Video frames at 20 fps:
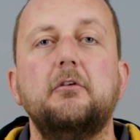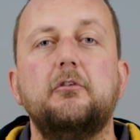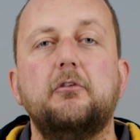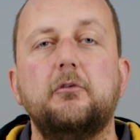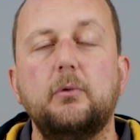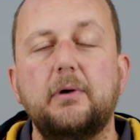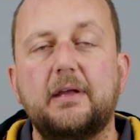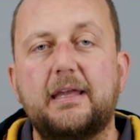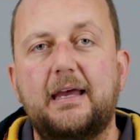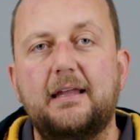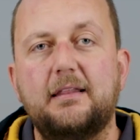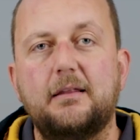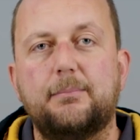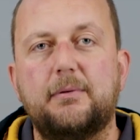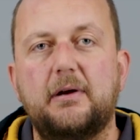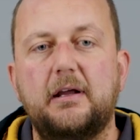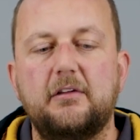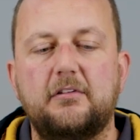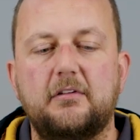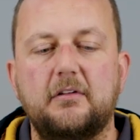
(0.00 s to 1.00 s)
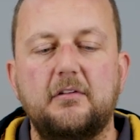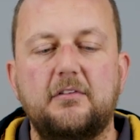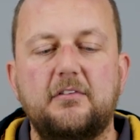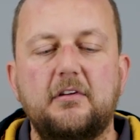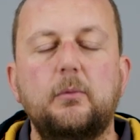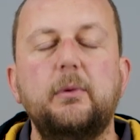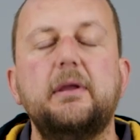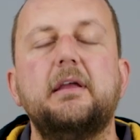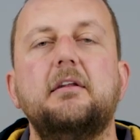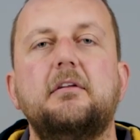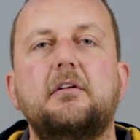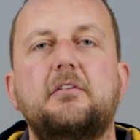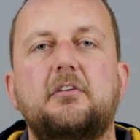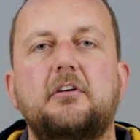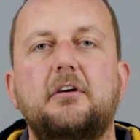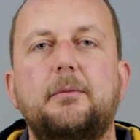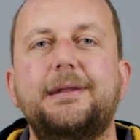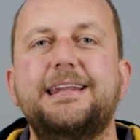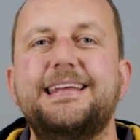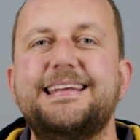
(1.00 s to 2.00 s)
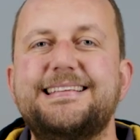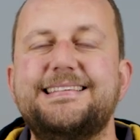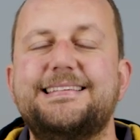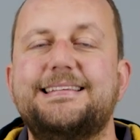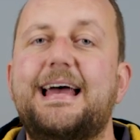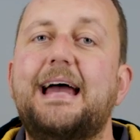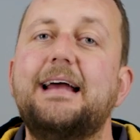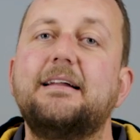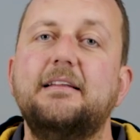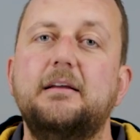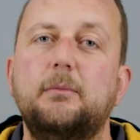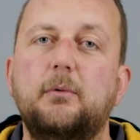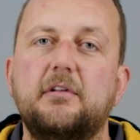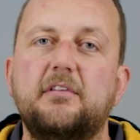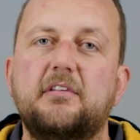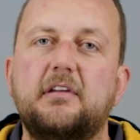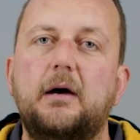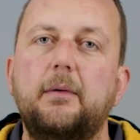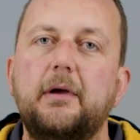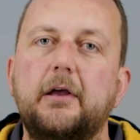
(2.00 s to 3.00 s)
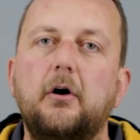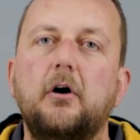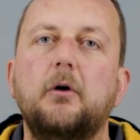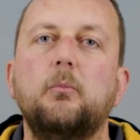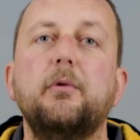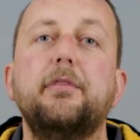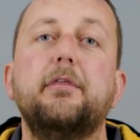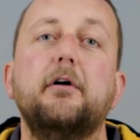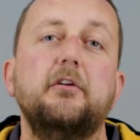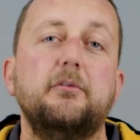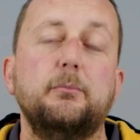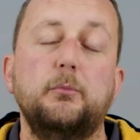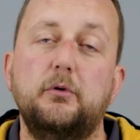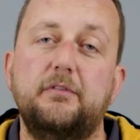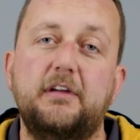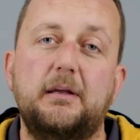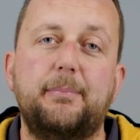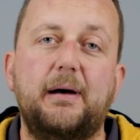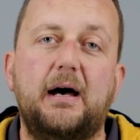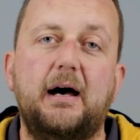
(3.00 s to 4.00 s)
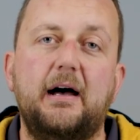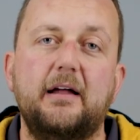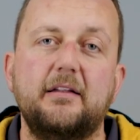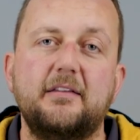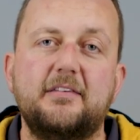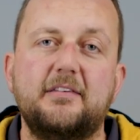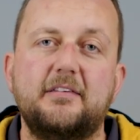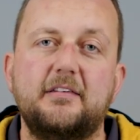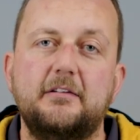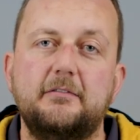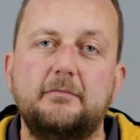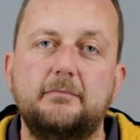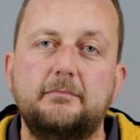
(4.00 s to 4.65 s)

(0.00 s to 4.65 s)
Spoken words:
do a calibration so we can determine exactly what's going on with those moving parts.